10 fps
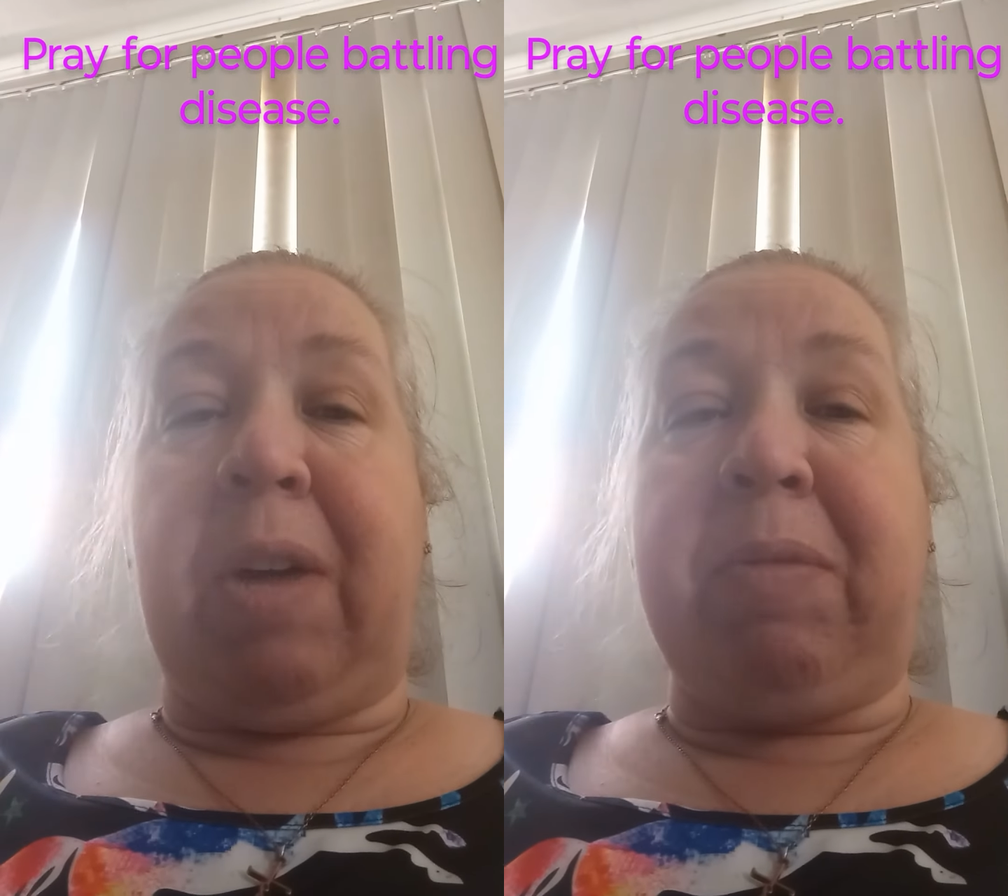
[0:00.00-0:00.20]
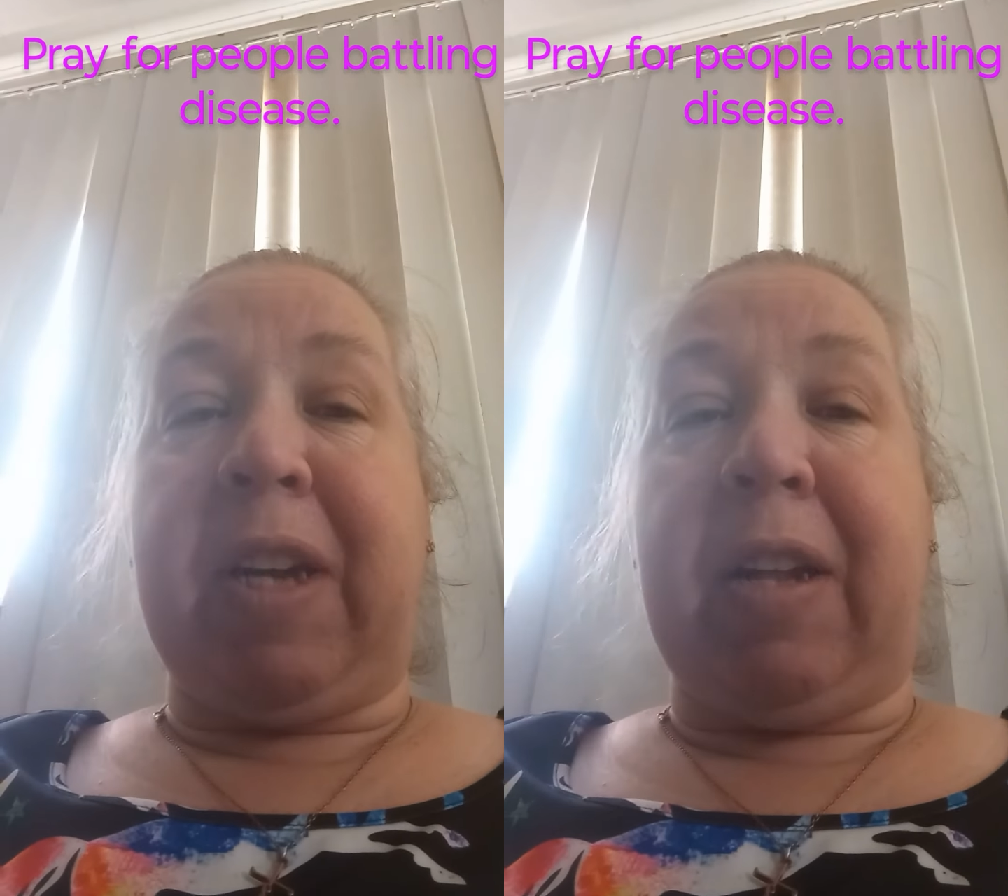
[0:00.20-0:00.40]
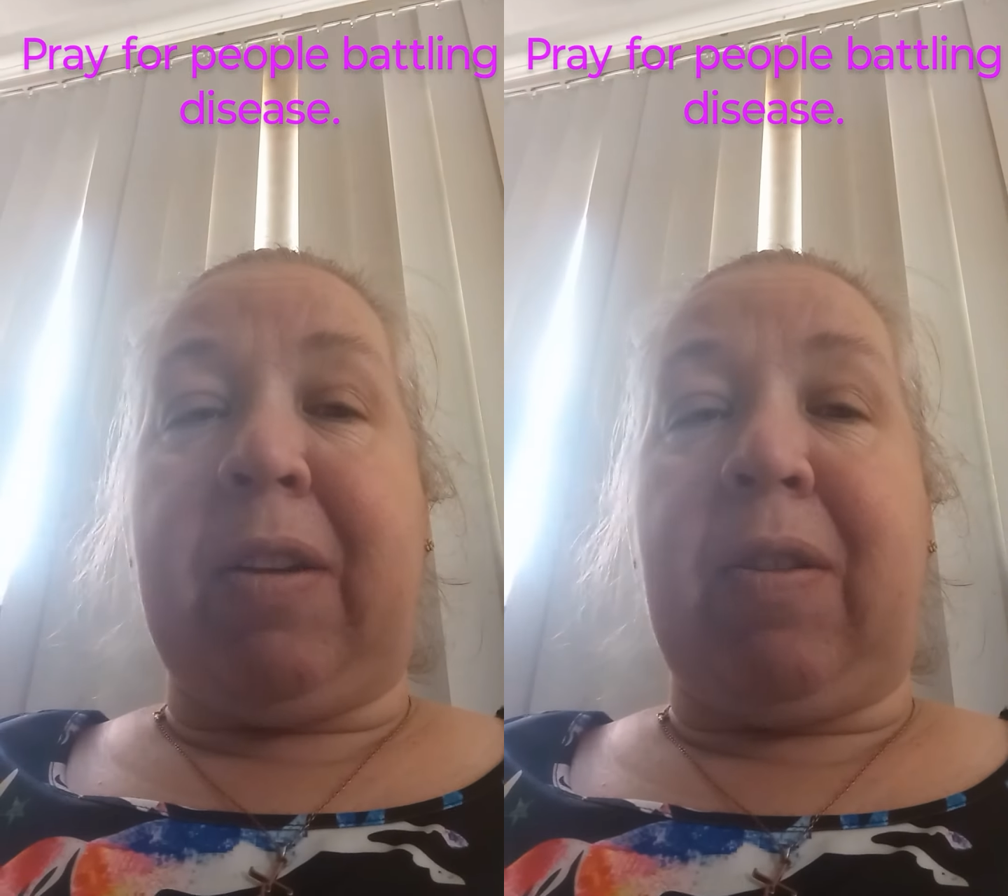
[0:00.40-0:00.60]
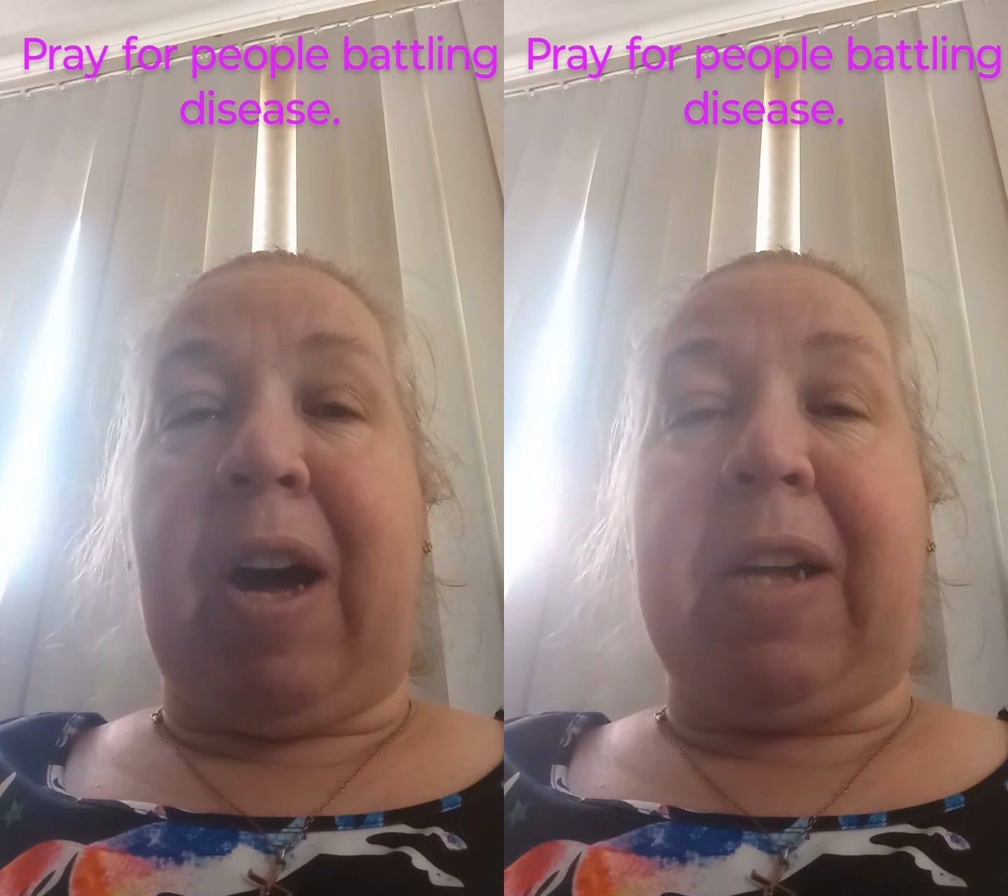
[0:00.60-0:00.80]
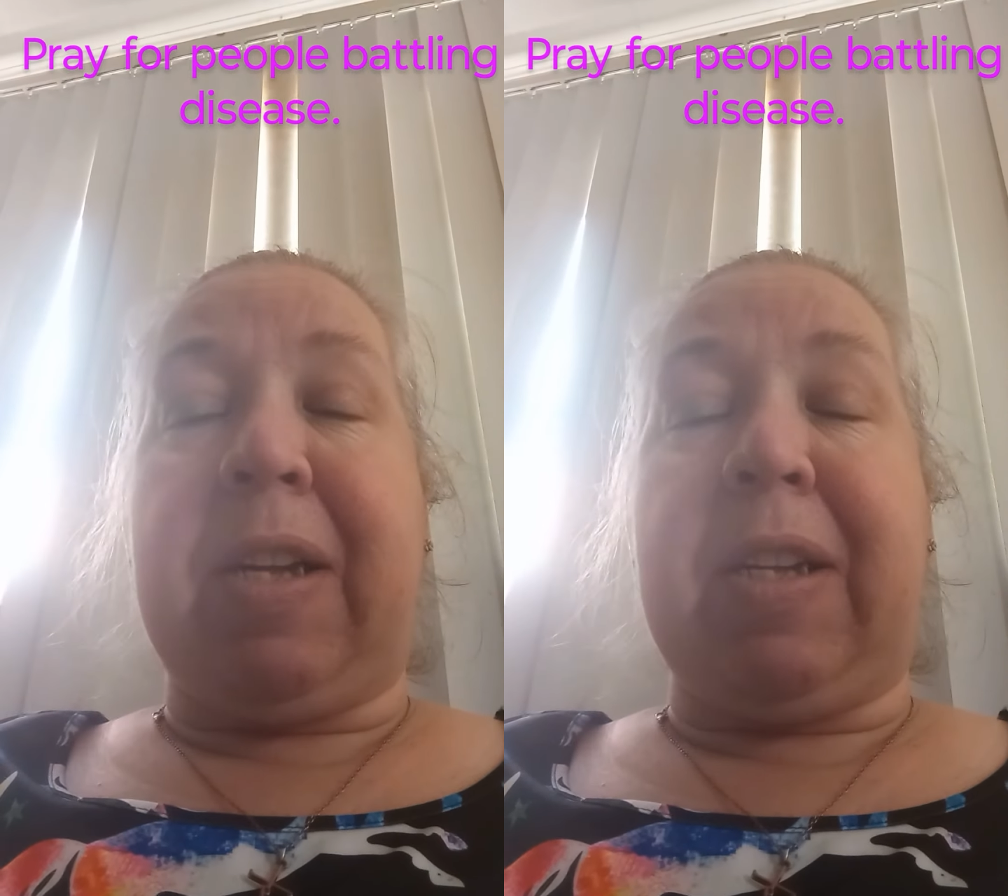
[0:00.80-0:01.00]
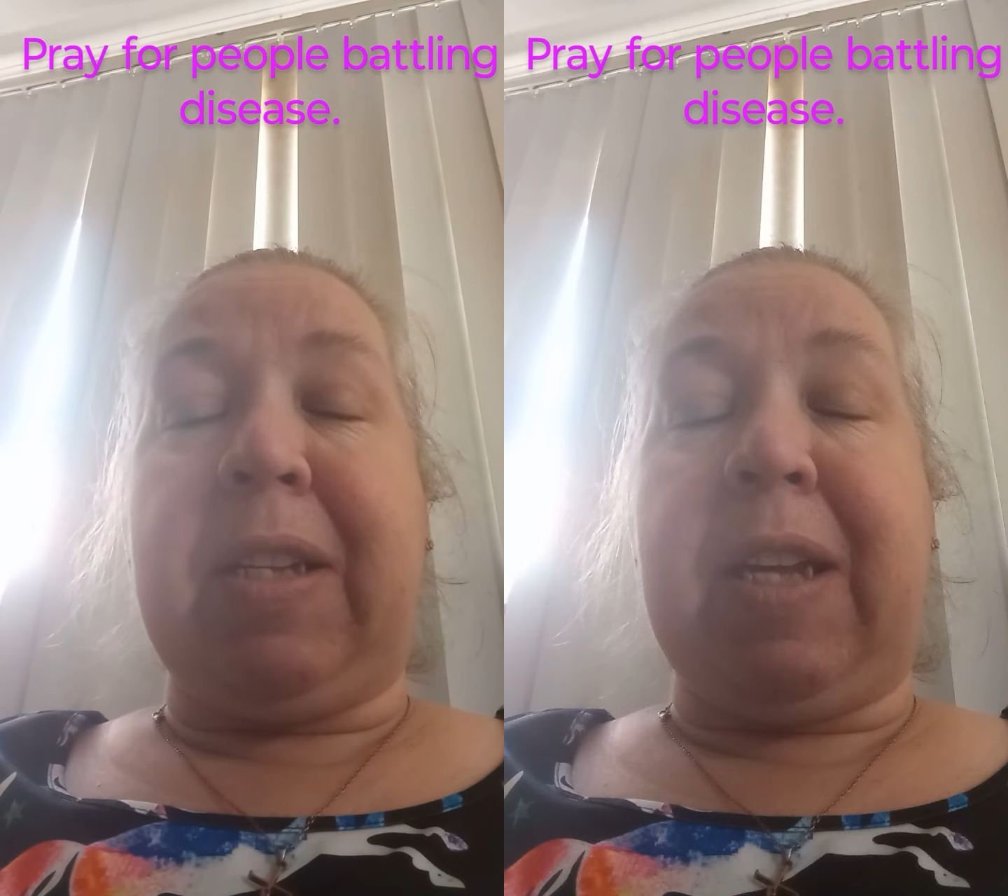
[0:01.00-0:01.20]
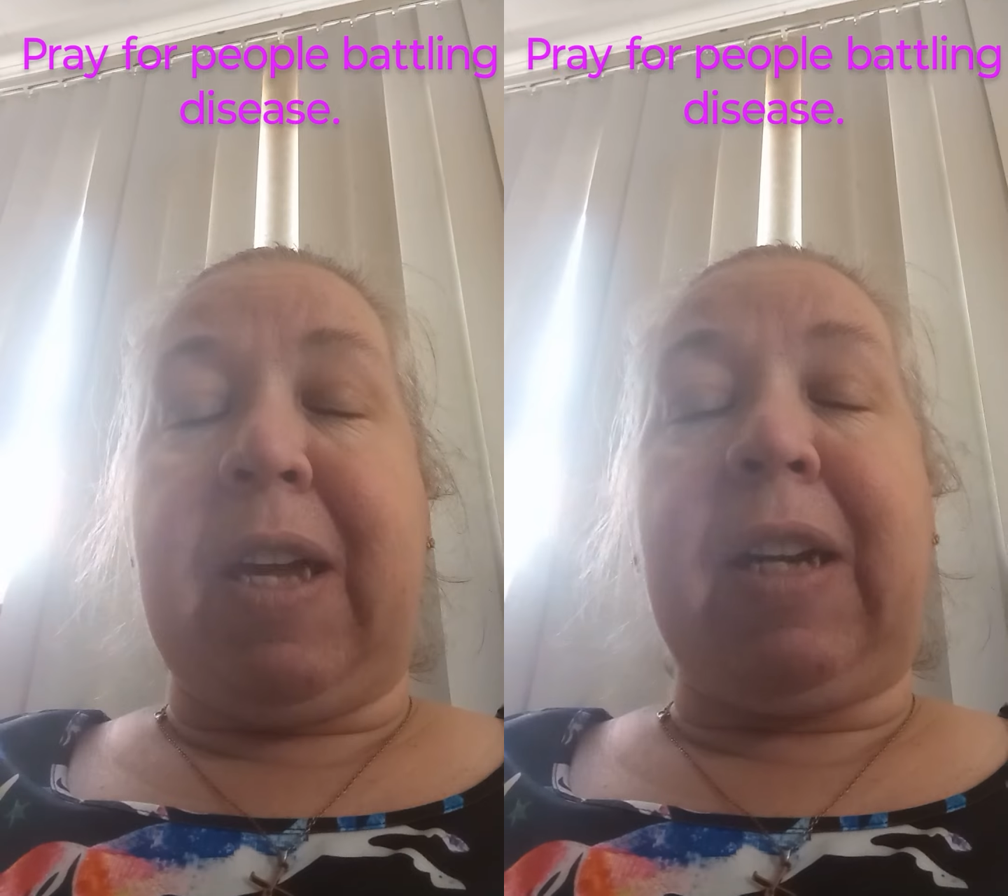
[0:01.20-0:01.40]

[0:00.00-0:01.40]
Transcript: come together as